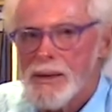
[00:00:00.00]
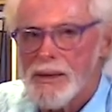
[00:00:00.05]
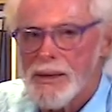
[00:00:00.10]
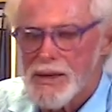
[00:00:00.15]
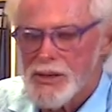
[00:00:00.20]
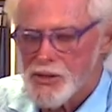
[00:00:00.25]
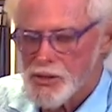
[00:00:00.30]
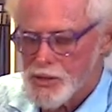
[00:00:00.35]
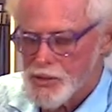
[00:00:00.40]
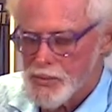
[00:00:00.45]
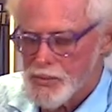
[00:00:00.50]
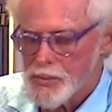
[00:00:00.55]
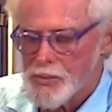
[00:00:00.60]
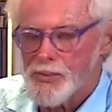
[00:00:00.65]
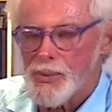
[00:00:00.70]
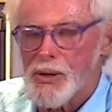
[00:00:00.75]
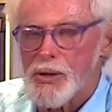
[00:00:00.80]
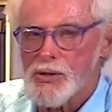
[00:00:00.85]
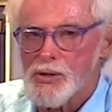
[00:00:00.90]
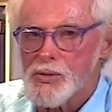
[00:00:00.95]
That's
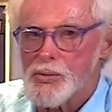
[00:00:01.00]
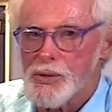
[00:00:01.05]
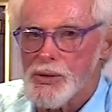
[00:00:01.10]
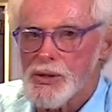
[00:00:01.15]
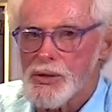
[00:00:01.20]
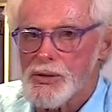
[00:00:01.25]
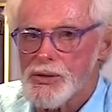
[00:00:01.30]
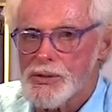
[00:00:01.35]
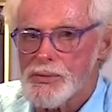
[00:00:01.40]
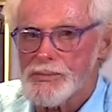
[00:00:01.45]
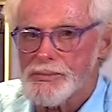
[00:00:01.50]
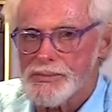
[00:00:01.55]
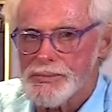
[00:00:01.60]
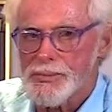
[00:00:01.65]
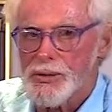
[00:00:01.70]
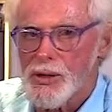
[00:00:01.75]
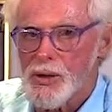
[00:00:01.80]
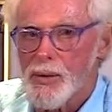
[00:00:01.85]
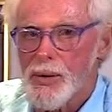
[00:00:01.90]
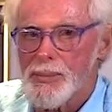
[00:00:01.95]
because when you
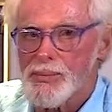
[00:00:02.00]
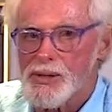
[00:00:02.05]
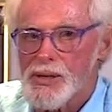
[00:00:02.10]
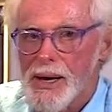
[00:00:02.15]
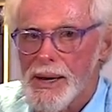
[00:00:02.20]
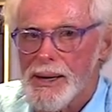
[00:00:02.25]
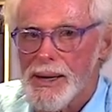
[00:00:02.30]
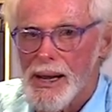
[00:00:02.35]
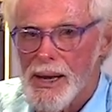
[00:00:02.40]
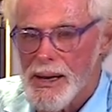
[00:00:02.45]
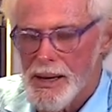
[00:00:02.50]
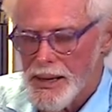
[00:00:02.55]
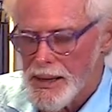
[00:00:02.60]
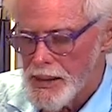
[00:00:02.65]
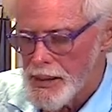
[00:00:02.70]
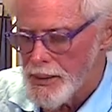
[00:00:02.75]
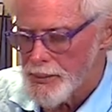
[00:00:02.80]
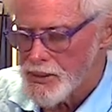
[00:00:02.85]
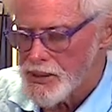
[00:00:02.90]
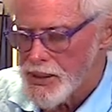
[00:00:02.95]
you know upside down,
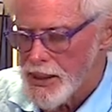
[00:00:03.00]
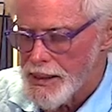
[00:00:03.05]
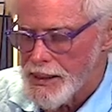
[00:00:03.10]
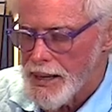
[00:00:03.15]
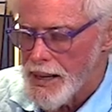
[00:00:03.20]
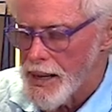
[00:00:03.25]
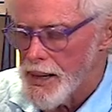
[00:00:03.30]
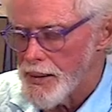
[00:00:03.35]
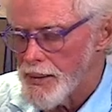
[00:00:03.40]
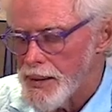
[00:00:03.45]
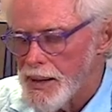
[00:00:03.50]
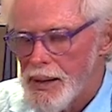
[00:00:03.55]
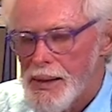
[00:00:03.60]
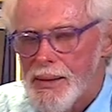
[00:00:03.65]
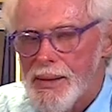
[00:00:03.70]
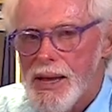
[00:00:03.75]
hanging upside down,